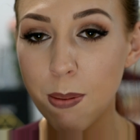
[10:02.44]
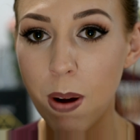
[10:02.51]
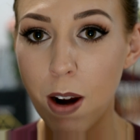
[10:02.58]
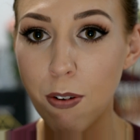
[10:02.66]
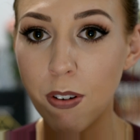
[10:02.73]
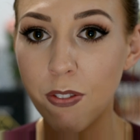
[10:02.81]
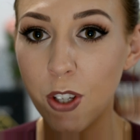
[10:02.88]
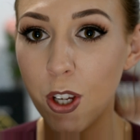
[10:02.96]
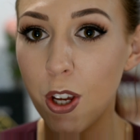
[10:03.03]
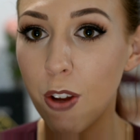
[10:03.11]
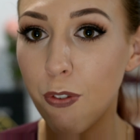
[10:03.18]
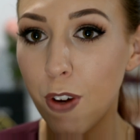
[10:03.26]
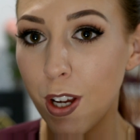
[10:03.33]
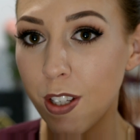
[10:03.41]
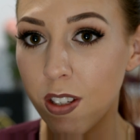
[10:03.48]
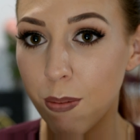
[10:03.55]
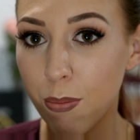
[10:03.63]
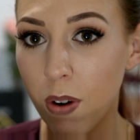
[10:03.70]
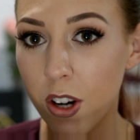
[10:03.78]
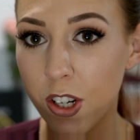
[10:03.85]
my review first
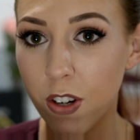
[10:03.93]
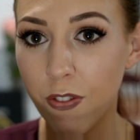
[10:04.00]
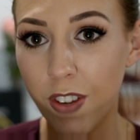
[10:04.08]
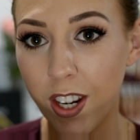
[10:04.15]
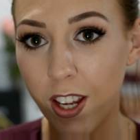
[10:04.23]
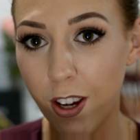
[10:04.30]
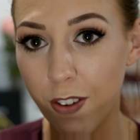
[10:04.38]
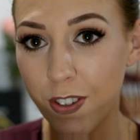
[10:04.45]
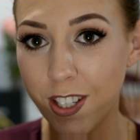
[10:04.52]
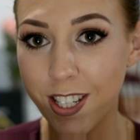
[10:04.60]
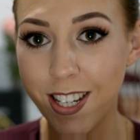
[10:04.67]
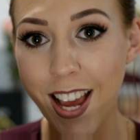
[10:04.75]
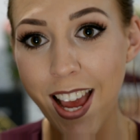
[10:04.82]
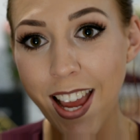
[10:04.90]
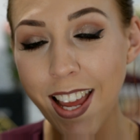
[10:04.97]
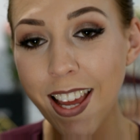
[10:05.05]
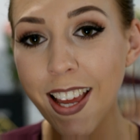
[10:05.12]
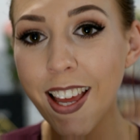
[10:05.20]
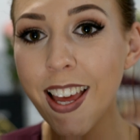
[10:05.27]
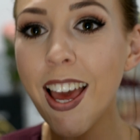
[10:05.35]
impression video for today.
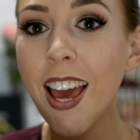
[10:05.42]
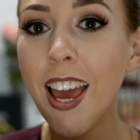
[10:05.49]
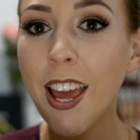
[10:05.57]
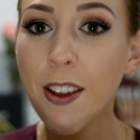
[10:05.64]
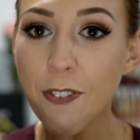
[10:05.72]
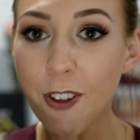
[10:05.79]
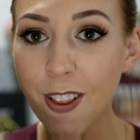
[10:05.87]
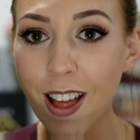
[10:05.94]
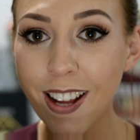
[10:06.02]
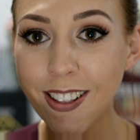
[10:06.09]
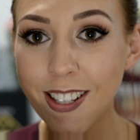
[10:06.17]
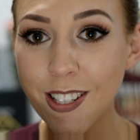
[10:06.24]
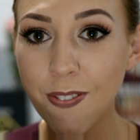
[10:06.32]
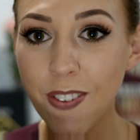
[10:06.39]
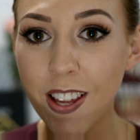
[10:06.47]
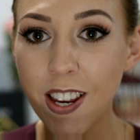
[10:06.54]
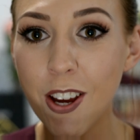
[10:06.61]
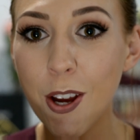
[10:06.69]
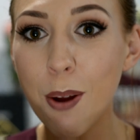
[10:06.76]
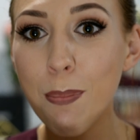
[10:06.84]
If you like this
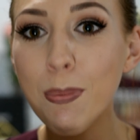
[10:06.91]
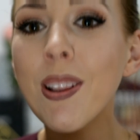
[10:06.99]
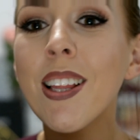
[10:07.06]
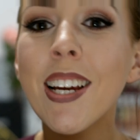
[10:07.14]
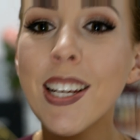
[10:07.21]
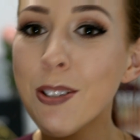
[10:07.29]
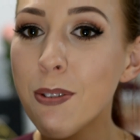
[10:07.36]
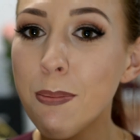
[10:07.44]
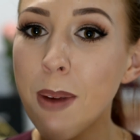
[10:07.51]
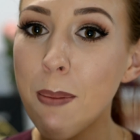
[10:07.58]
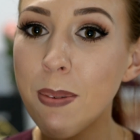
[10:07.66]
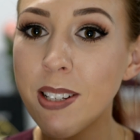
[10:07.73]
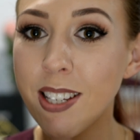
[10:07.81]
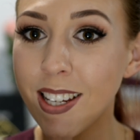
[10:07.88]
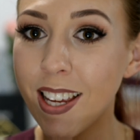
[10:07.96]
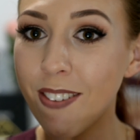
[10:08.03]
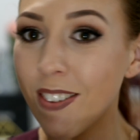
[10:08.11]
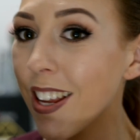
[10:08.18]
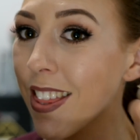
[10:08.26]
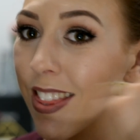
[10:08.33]
video, please remember to
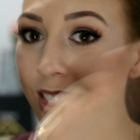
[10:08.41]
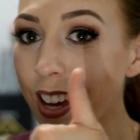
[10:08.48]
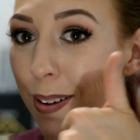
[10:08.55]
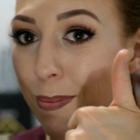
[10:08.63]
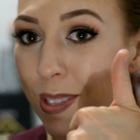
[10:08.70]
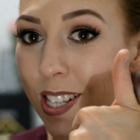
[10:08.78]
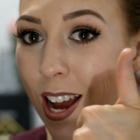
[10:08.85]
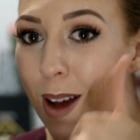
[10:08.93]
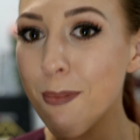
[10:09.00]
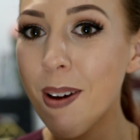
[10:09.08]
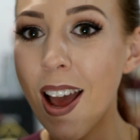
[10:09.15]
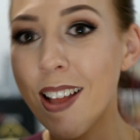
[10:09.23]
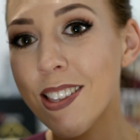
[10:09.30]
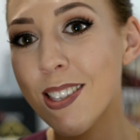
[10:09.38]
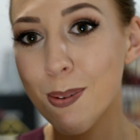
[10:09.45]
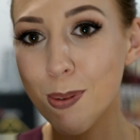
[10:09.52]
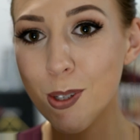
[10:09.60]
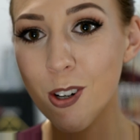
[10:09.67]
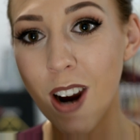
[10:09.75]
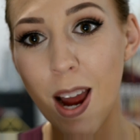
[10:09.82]
give it a thumbs up and
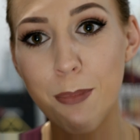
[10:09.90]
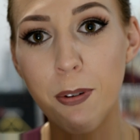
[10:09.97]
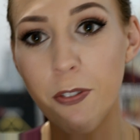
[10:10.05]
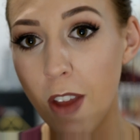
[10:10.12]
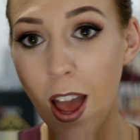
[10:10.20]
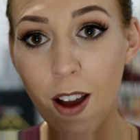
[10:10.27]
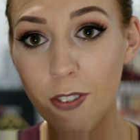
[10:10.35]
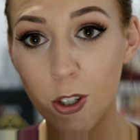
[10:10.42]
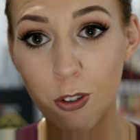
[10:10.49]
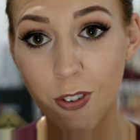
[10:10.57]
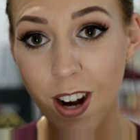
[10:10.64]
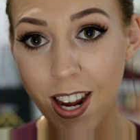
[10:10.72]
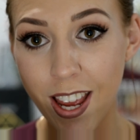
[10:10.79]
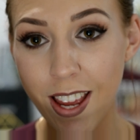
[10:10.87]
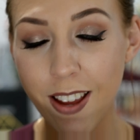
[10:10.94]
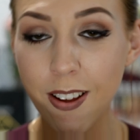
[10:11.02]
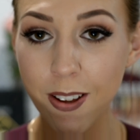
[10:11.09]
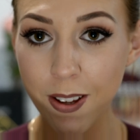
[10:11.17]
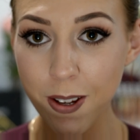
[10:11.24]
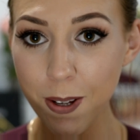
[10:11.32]
subscribe if you haven't already.
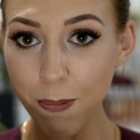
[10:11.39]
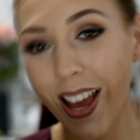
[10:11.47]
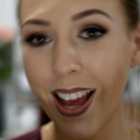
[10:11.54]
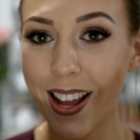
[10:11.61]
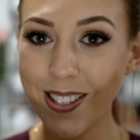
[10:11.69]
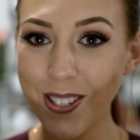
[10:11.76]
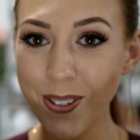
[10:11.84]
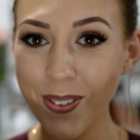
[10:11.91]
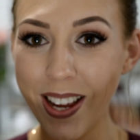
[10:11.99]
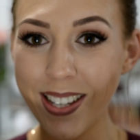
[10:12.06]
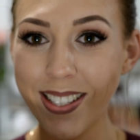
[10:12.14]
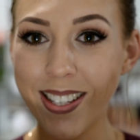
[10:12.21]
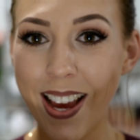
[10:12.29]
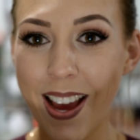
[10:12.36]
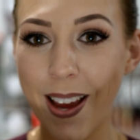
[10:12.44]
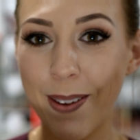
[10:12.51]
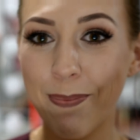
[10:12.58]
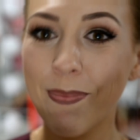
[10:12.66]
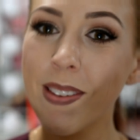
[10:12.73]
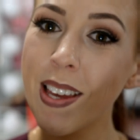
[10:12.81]
Until next
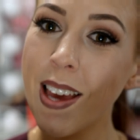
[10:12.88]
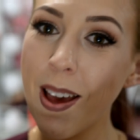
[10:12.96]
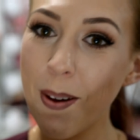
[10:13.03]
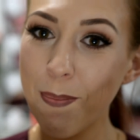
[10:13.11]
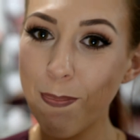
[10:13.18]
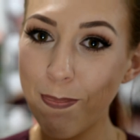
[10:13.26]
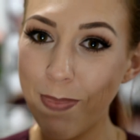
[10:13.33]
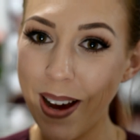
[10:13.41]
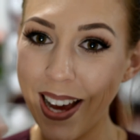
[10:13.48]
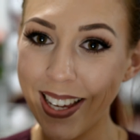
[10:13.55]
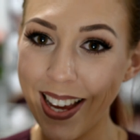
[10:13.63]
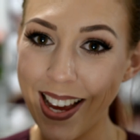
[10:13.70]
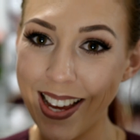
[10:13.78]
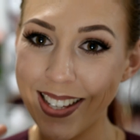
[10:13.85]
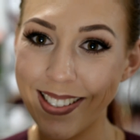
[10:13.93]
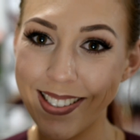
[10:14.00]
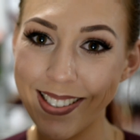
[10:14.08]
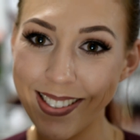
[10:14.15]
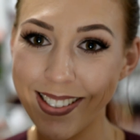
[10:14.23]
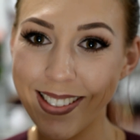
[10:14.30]
time, bye
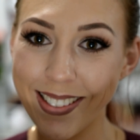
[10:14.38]
guys!